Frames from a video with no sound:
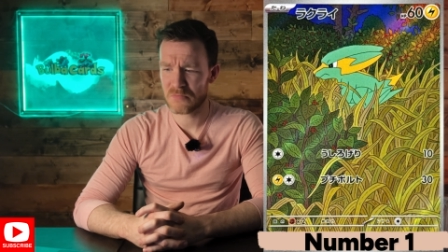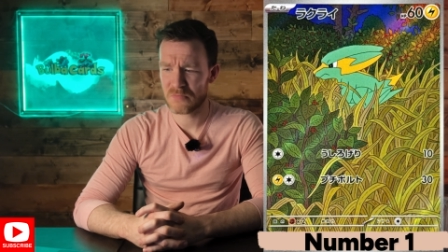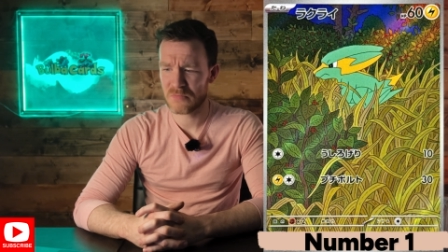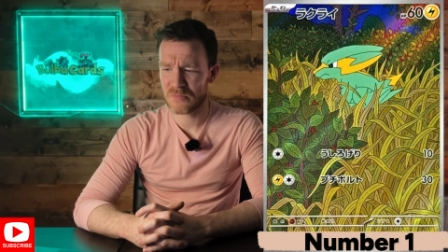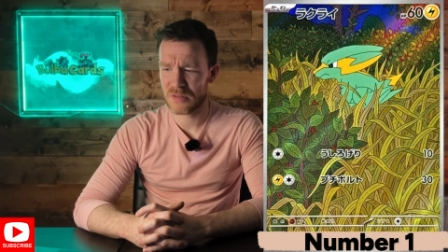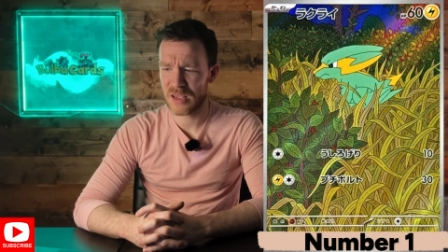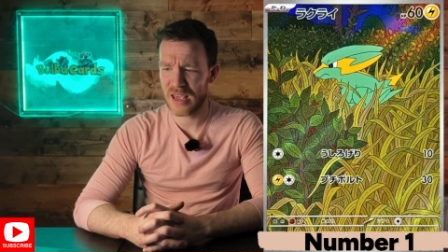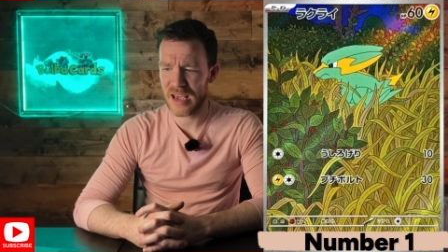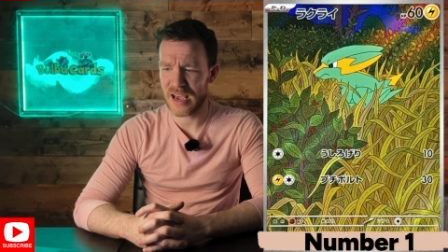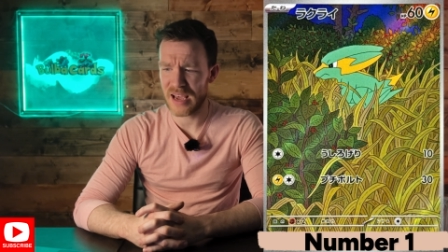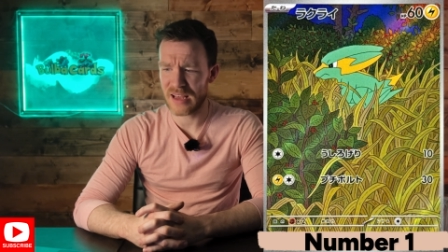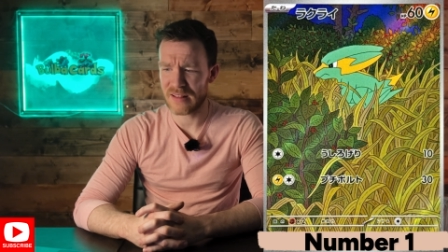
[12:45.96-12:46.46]

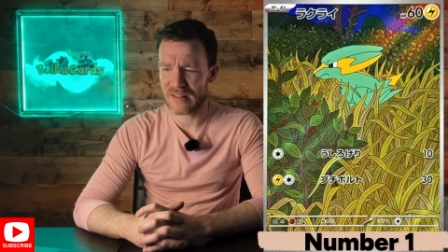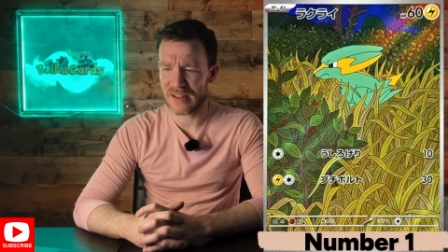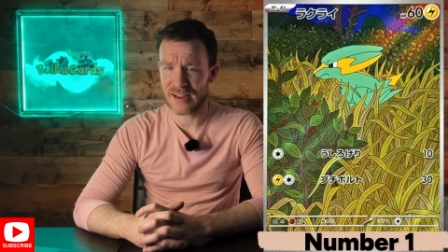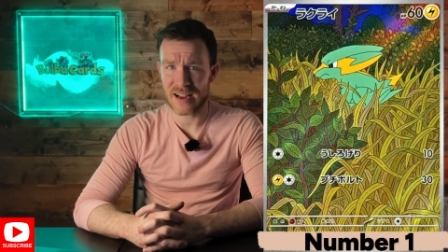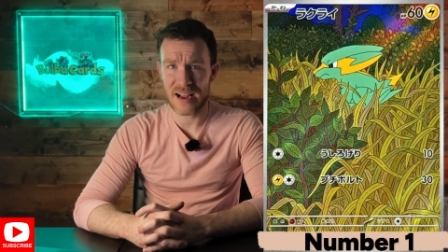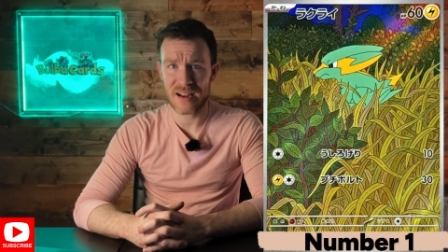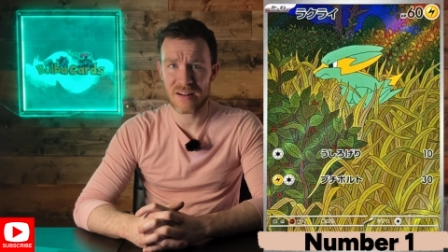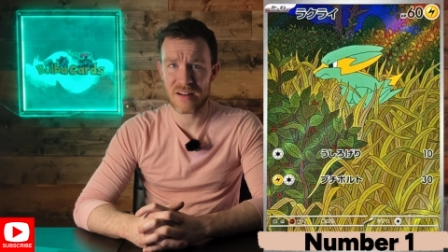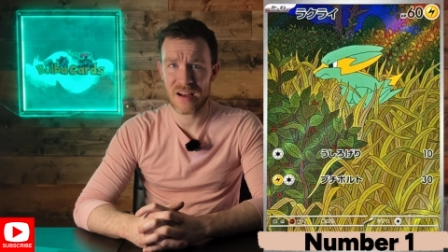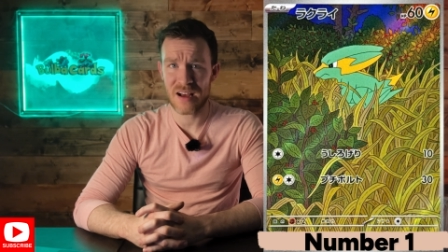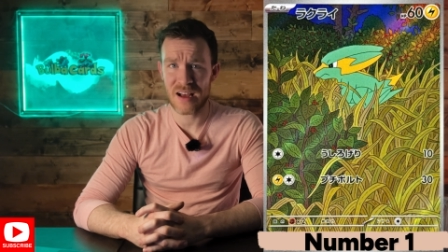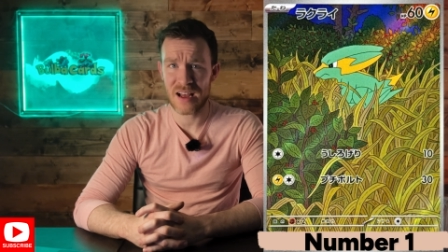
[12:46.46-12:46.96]
Yeah, like
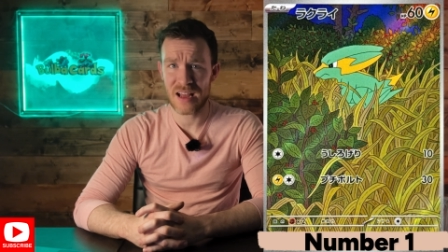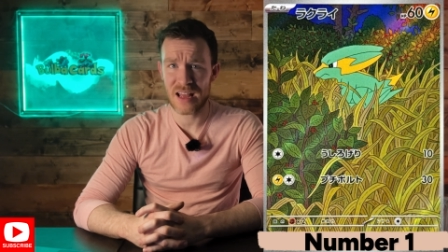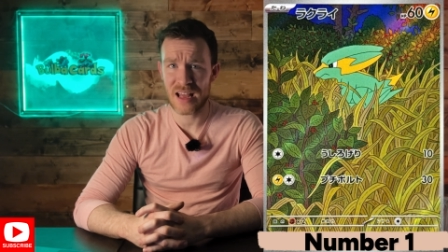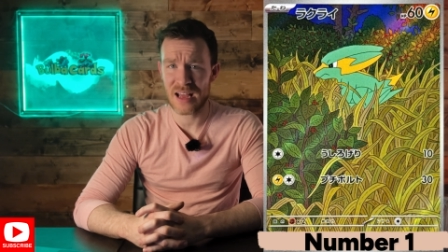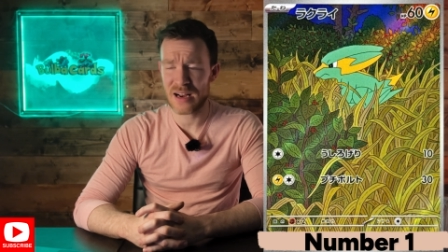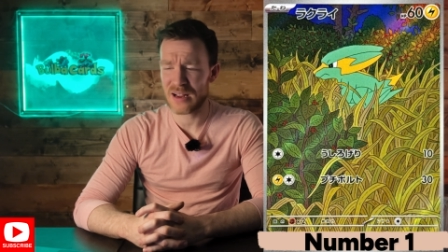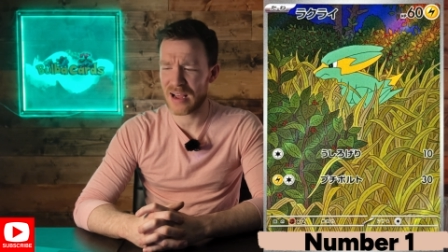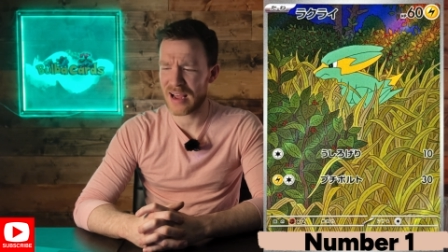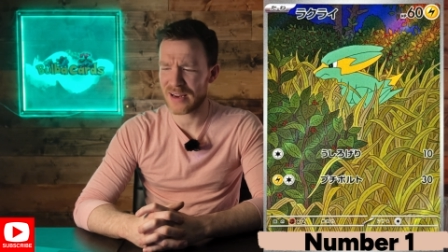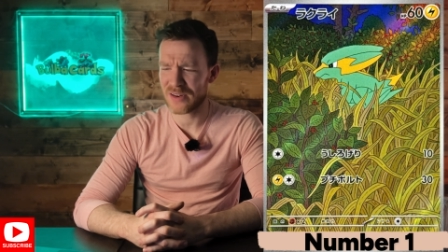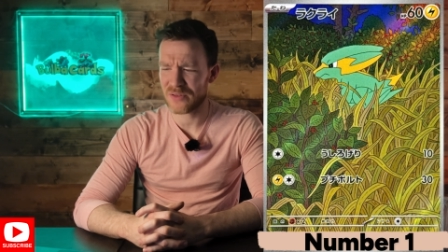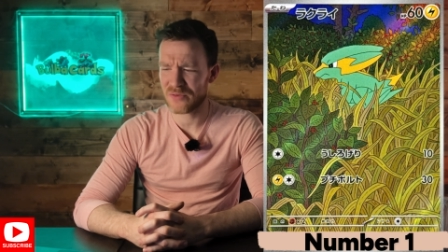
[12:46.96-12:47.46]

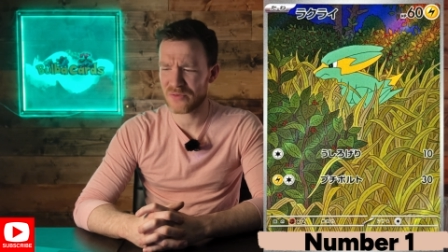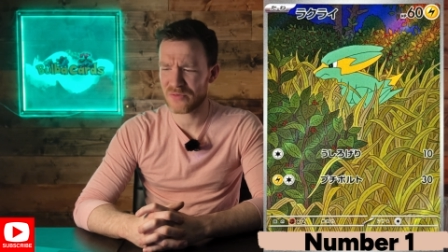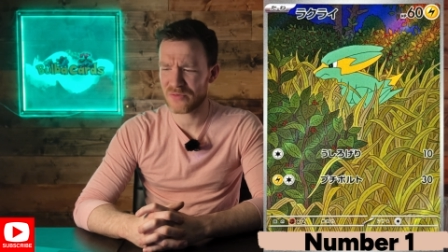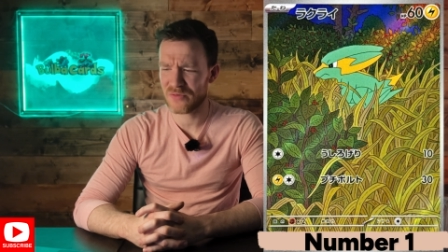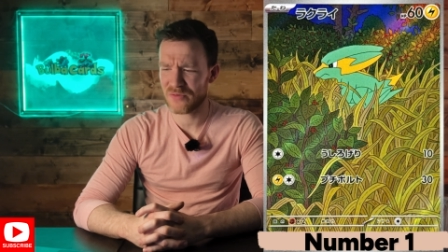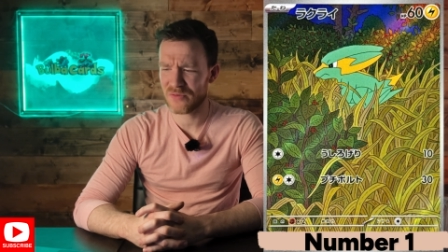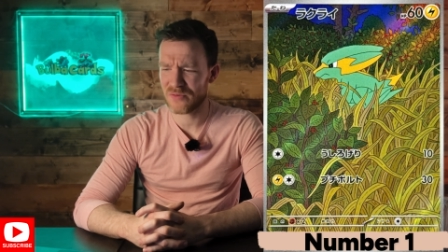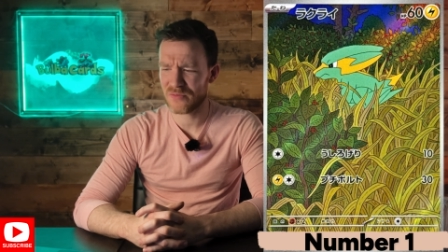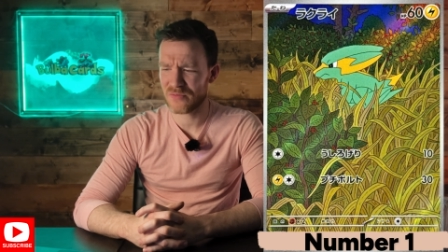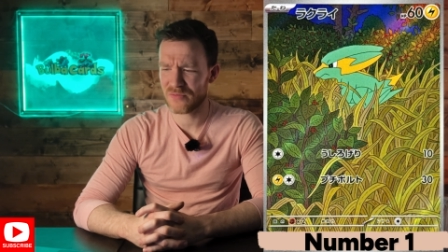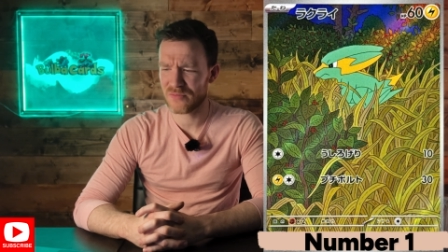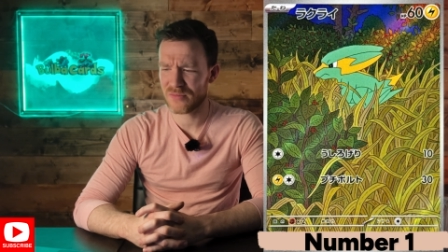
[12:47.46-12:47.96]
I don't
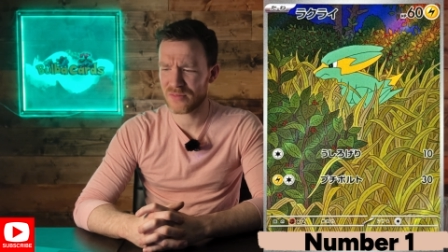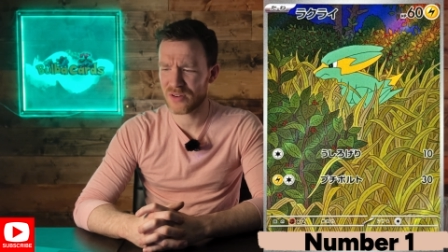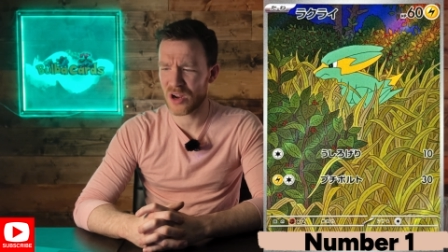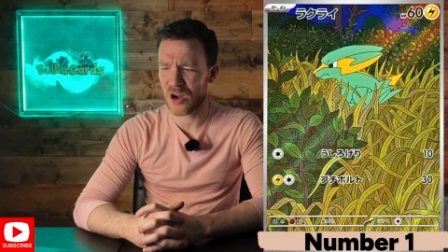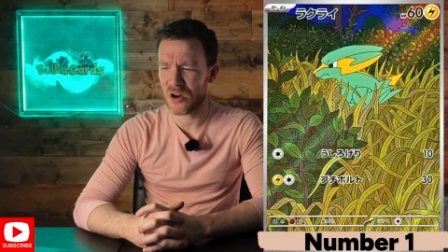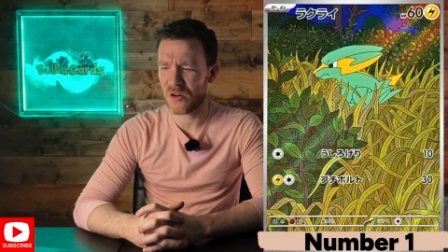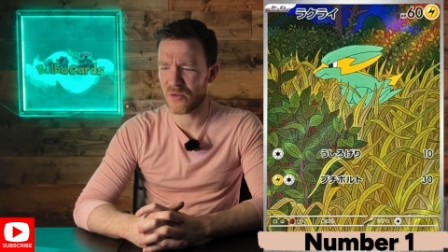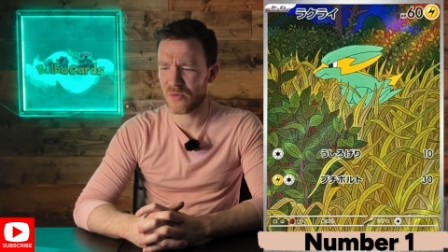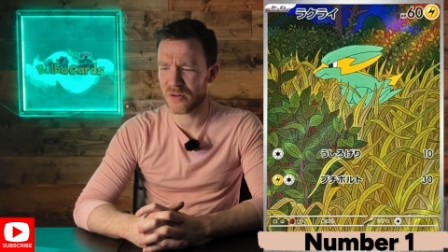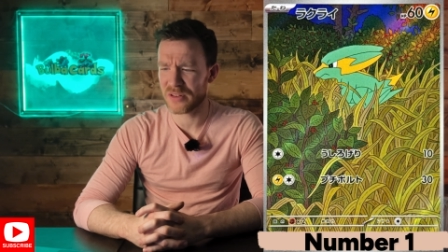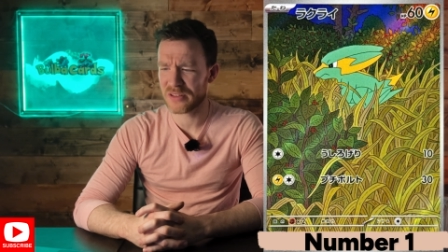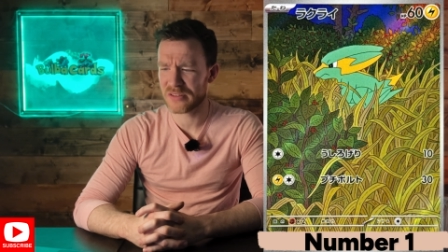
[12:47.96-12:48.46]

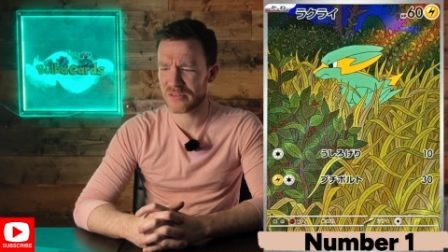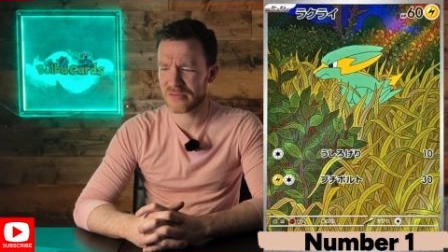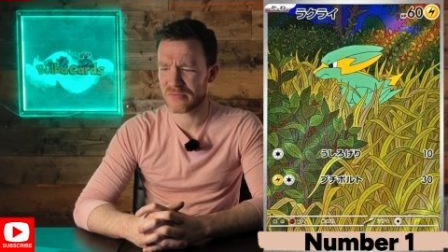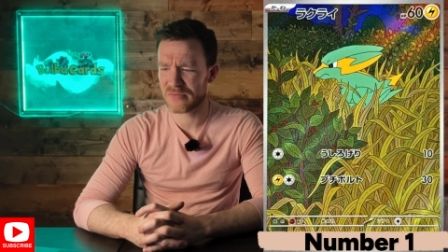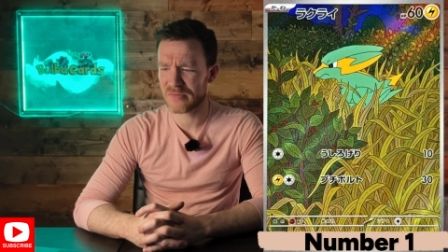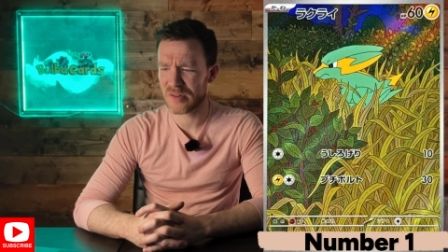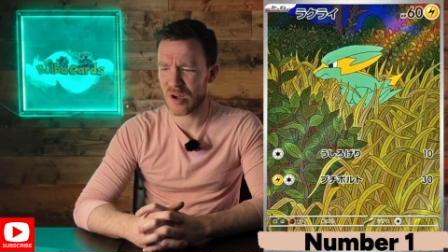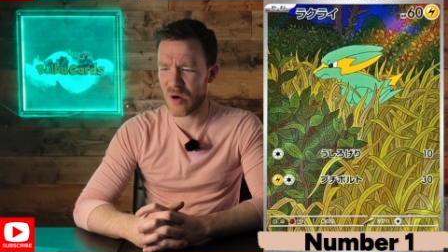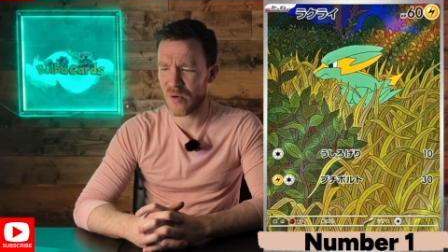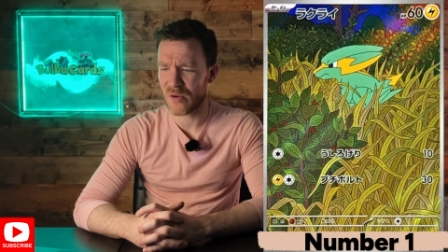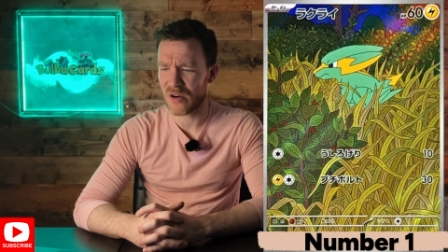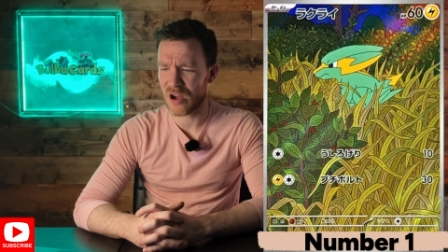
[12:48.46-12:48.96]
know what's
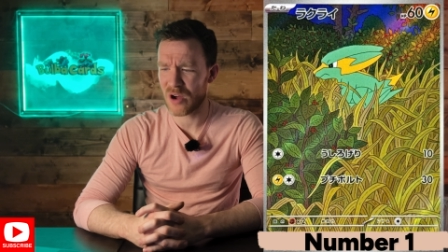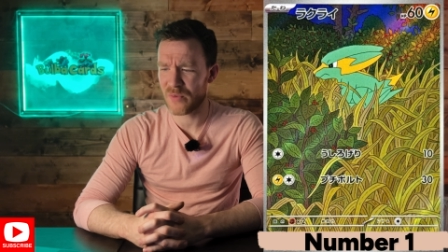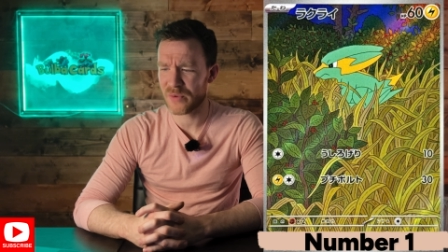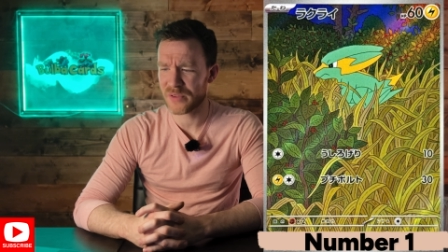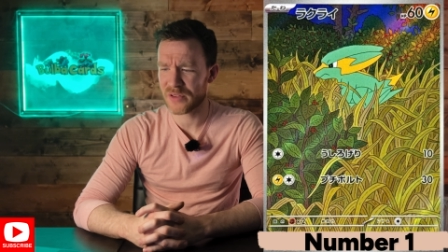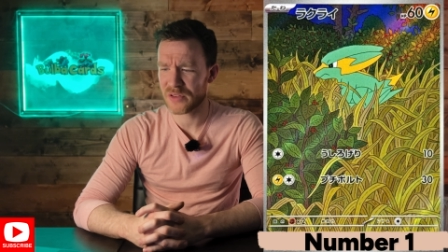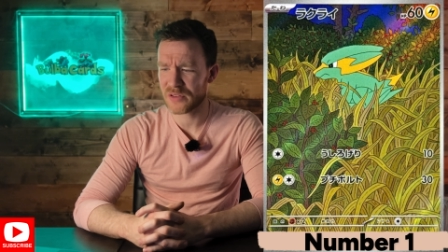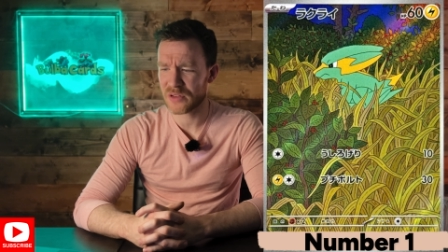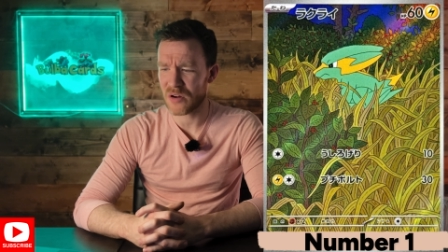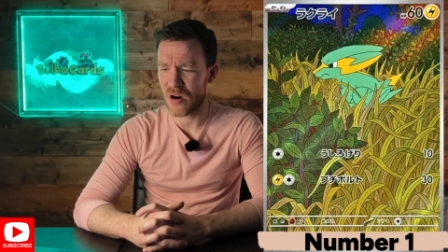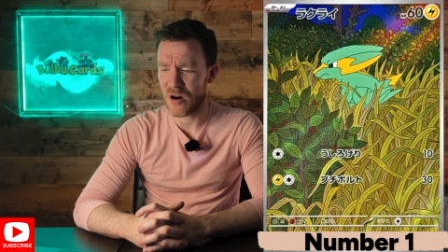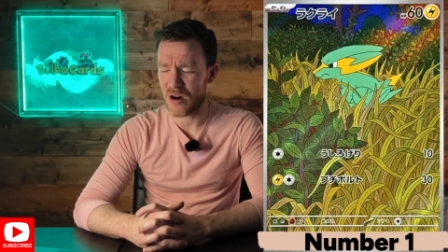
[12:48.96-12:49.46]
going on with
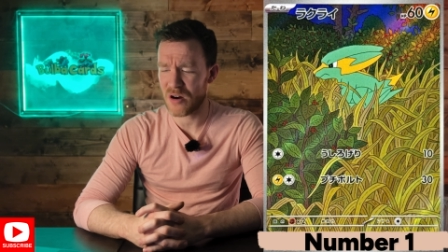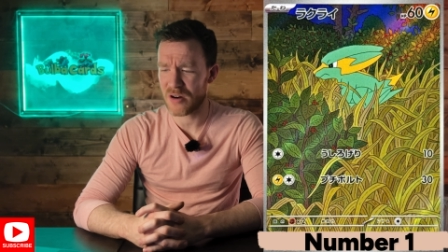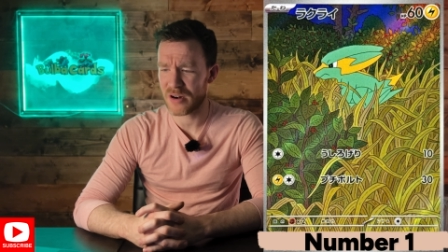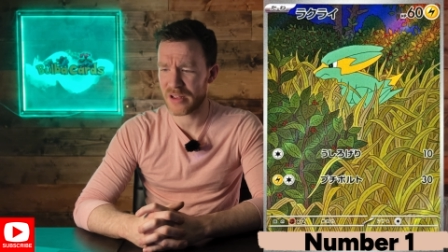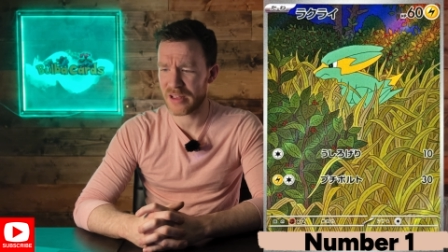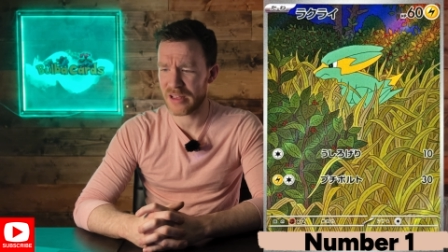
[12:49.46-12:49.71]
this card.